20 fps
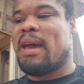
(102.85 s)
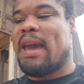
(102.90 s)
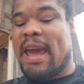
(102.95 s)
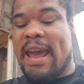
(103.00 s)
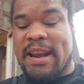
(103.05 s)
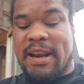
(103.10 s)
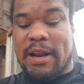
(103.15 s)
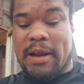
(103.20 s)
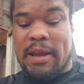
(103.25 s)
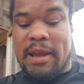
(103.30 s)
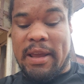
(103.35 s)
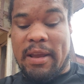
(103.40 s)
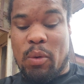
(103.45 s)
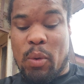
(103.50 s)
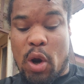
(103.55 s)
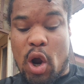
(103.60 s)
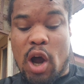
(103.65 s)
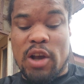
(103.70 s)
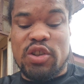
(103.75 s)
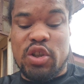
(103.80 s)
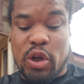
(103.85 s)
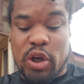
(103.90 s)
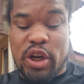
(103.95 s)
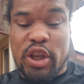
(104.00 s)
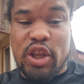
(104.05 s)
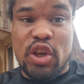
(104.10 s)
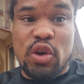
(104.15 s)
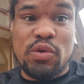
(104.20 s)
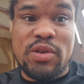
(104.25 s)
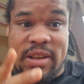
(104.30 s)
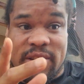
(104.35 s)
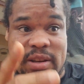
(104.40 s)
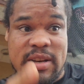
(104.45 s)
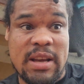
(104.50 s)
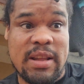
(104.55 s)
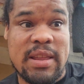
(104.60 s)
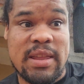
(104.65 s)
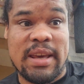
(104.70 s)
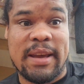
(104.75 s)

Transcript: and we're also gonna use, here's another